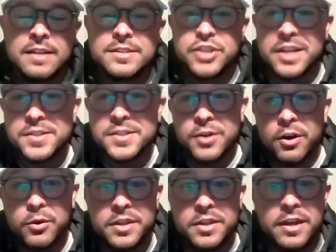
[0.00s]
Jets
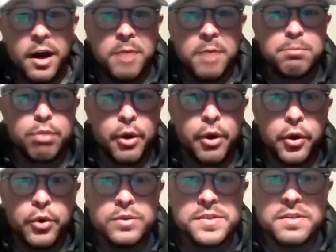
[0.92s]
Talk with the
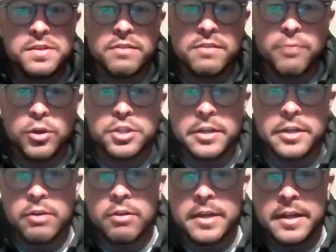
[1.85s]
Umbros. Unfortunately,
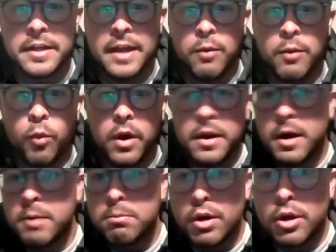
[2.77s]
you're only going to get one
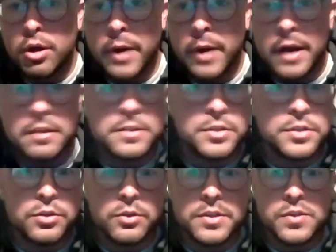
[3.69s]
Umbro out of the
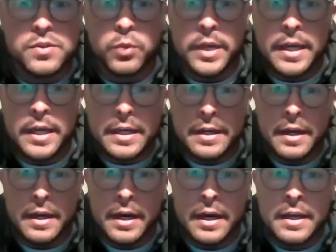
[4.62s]
two this week.
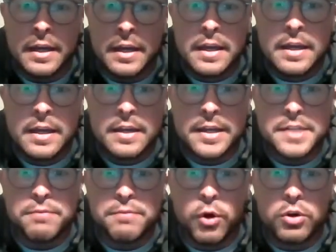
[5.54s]

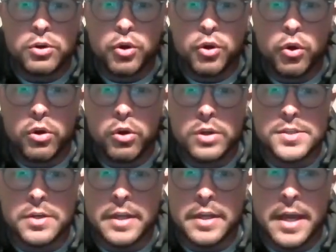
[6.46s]
Nick's vocal
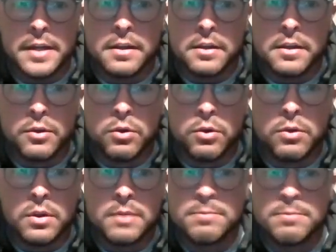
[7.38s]
cords are getting a
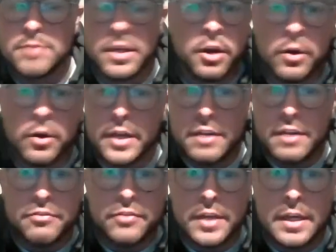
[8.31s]
little,
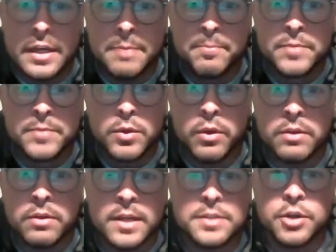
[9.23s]
iffy,
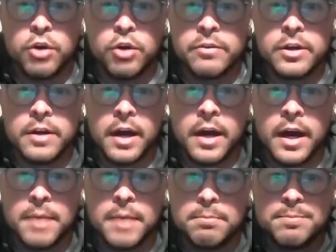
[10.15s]
whether that's COVID or
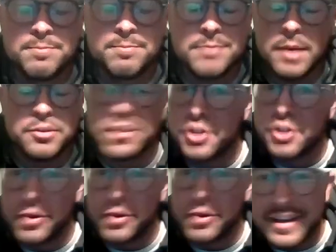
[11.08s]
not. I'm just
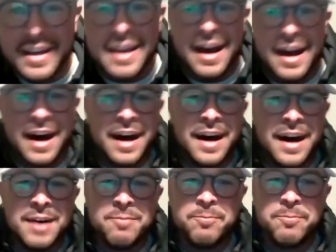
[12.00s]
joking.
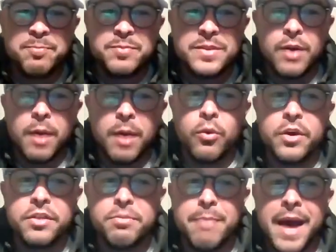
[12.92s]
I'm
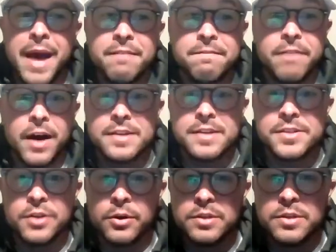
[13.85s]
with Matt Fox,
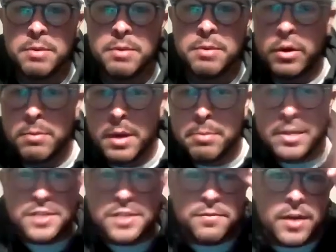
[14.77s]
though. He's been one of my
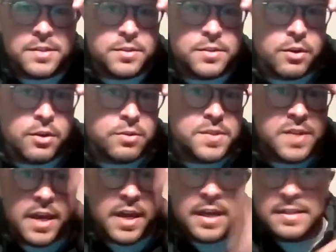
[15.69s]
best friends, though,
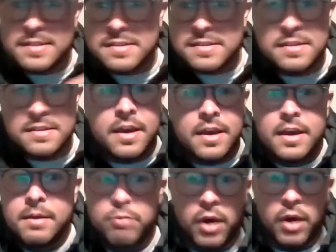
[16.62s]
since
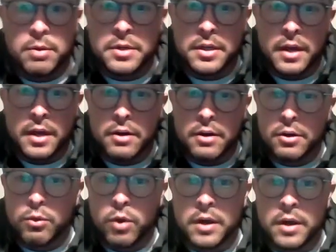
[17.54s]
probably, I don't
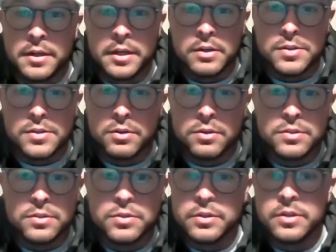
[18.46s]
know, 1 year
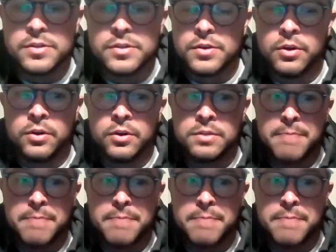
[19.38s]
old, 2 years old.